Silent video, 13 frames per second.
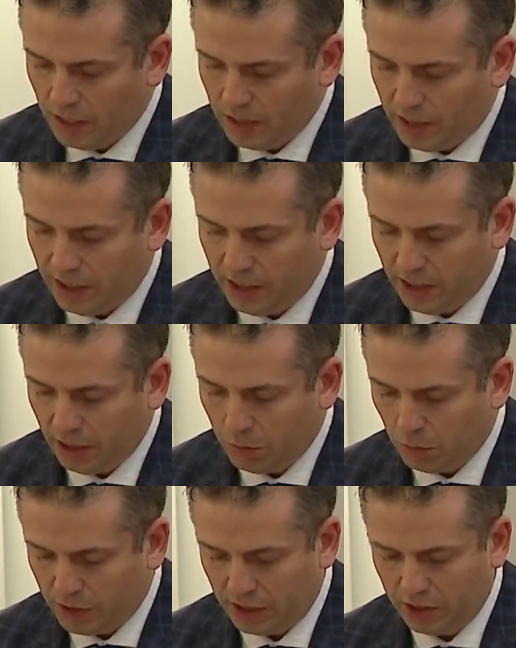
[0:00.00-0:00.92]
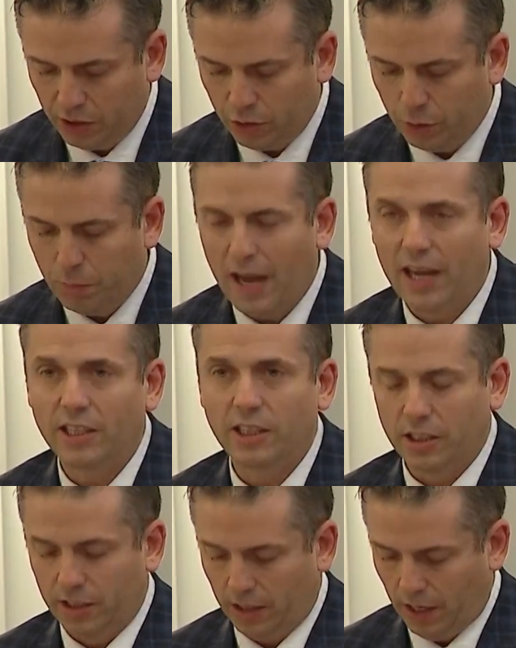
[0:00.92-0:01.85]
Teaching was his true
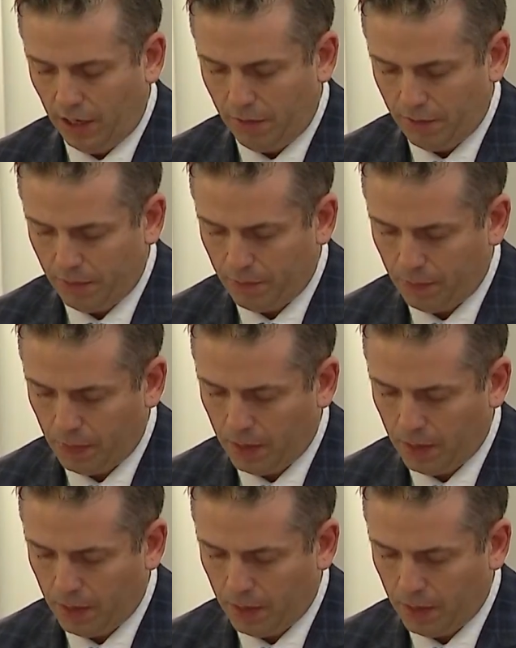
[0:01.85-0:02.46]
passion in life.